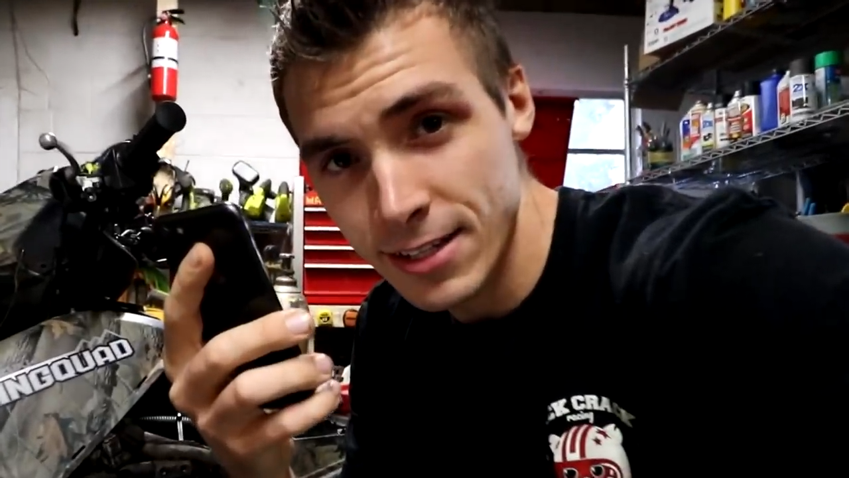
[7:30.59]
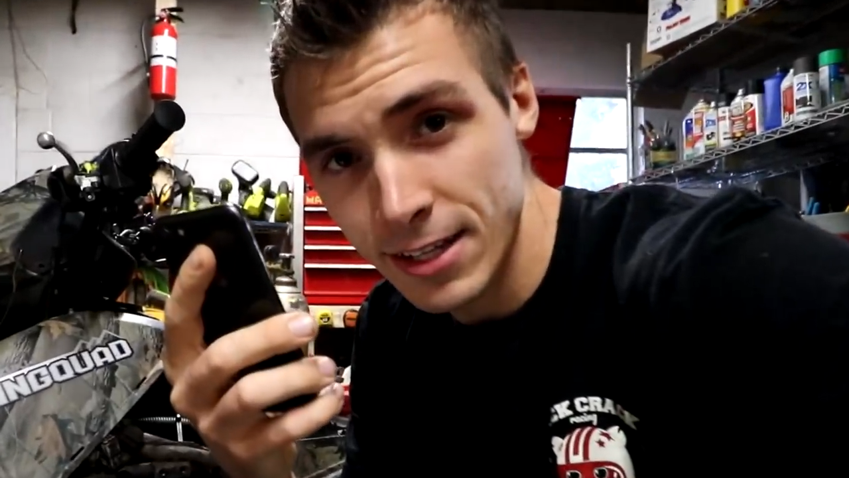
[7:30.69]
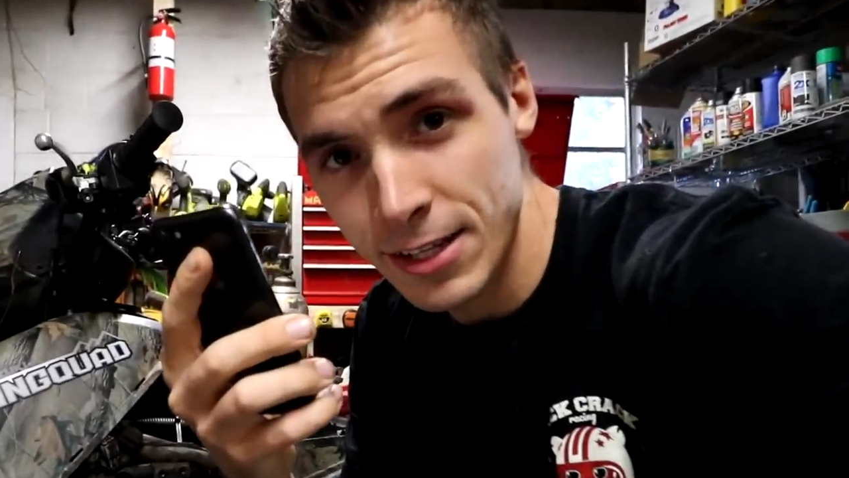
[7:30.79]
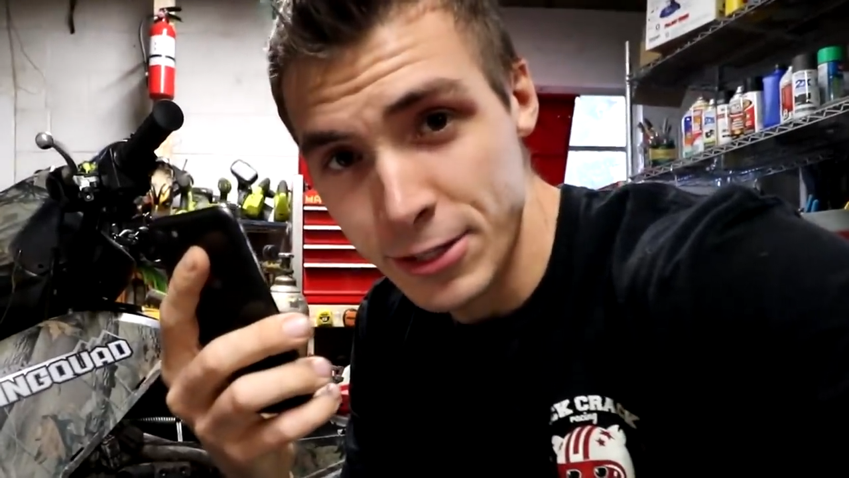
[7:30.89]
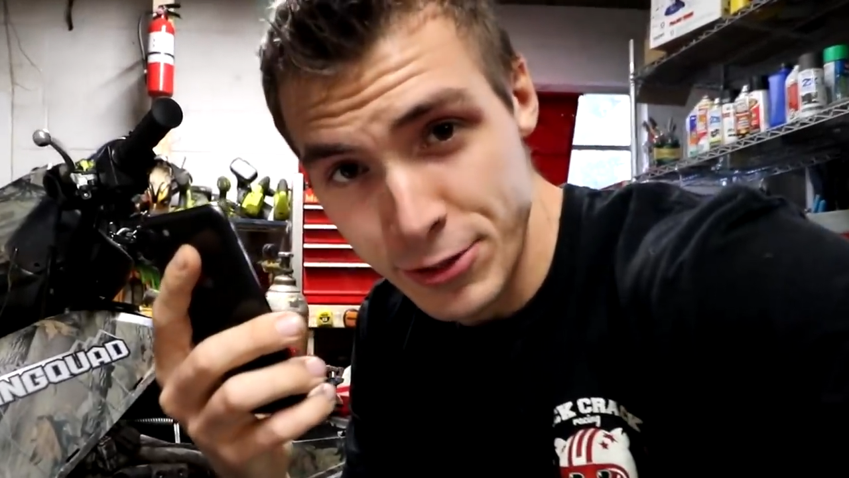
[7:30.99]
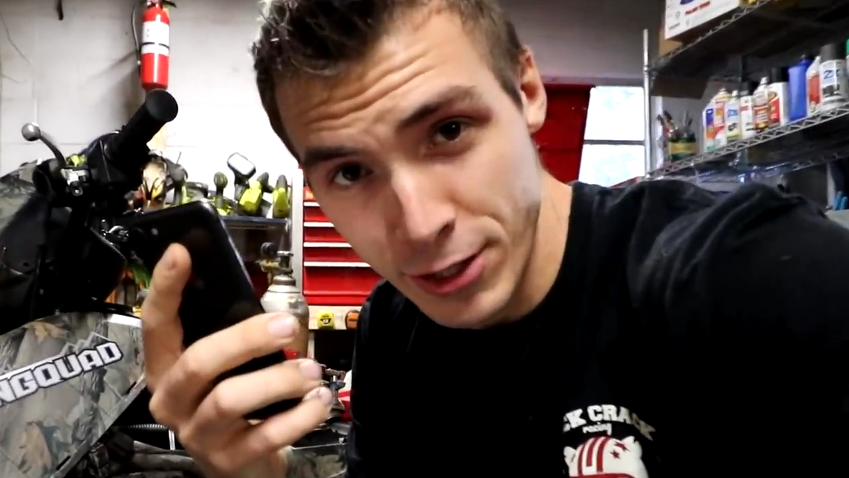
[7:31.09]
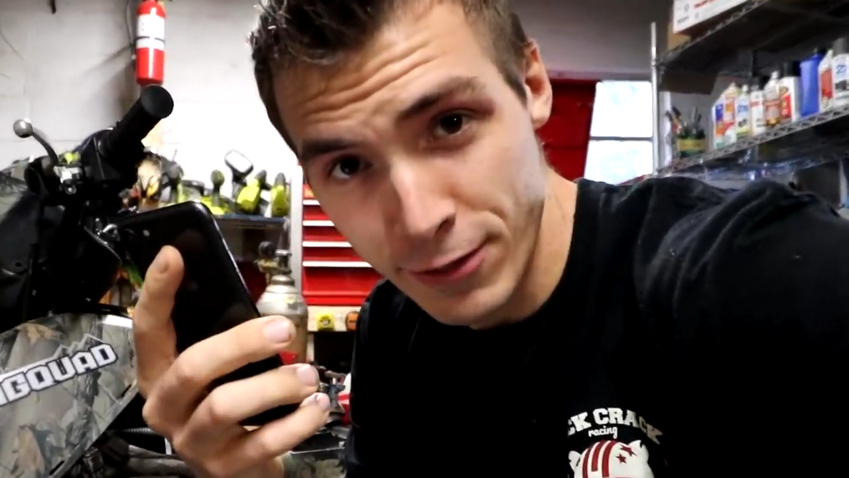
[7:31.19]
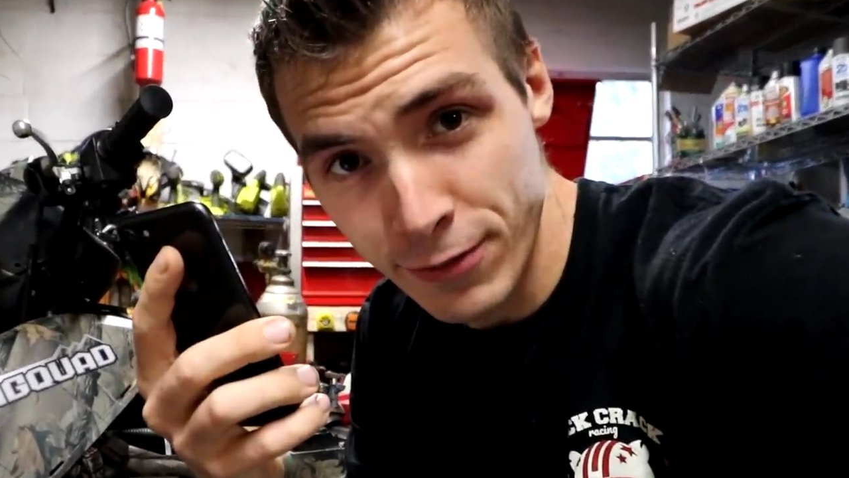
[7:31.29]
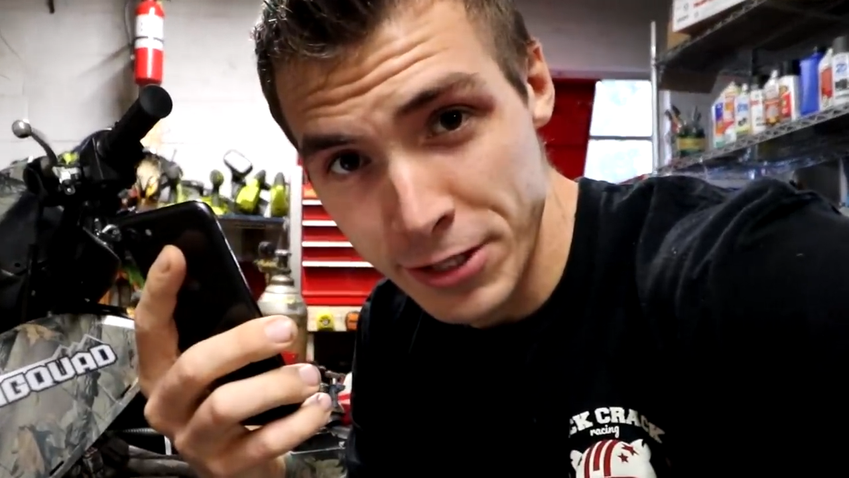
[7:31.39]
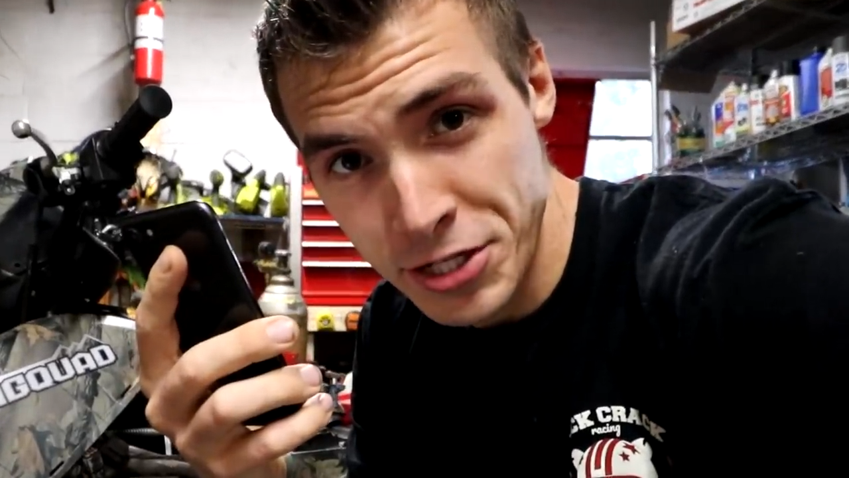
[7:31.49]
a
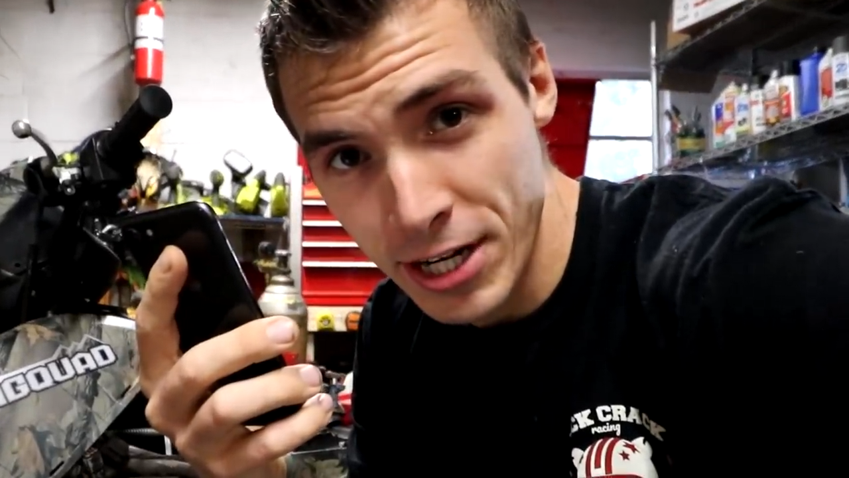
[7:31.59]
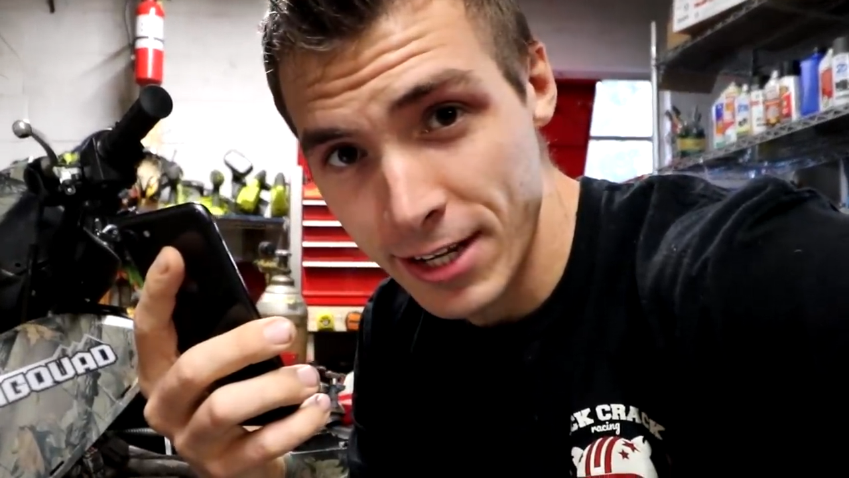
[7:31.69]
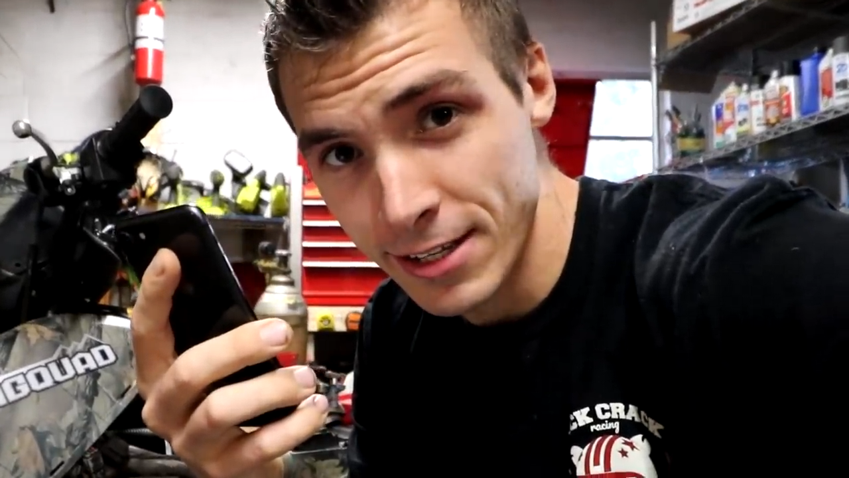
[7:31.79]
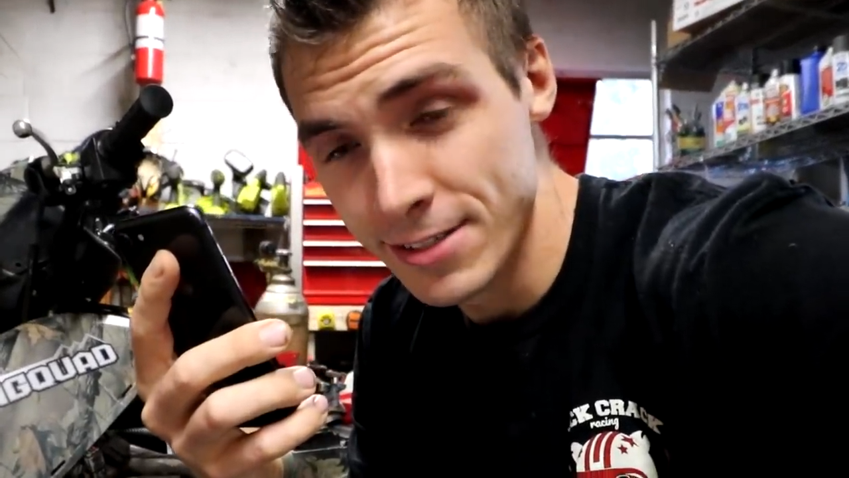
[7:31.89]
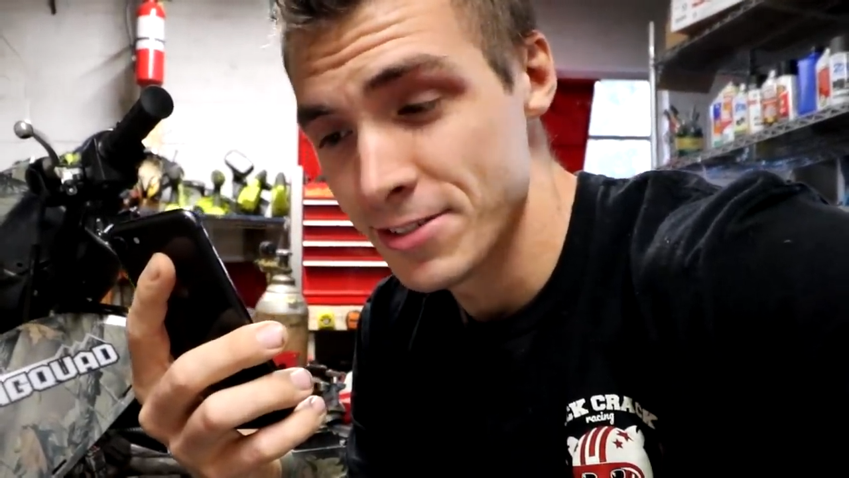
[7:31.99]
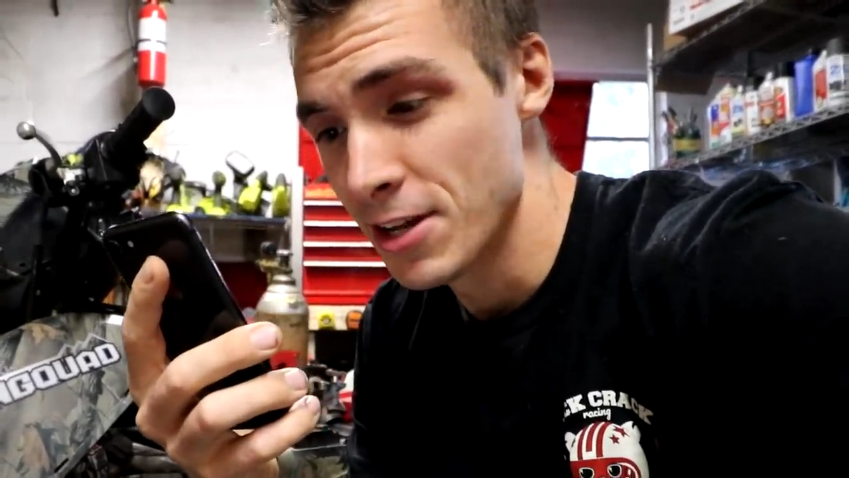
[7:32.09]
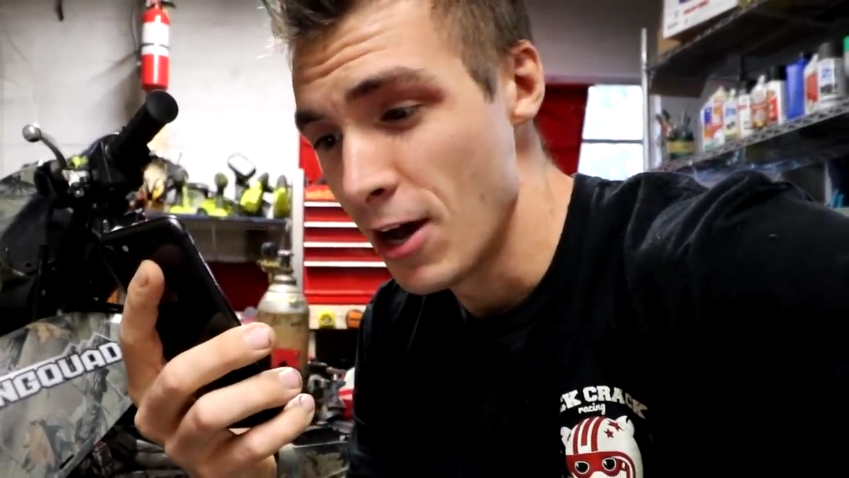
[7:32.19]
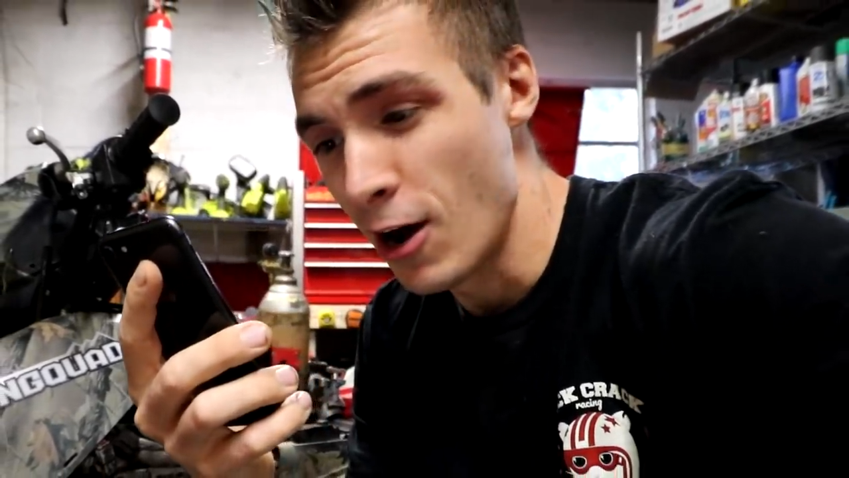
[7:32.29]
concern for the chickens.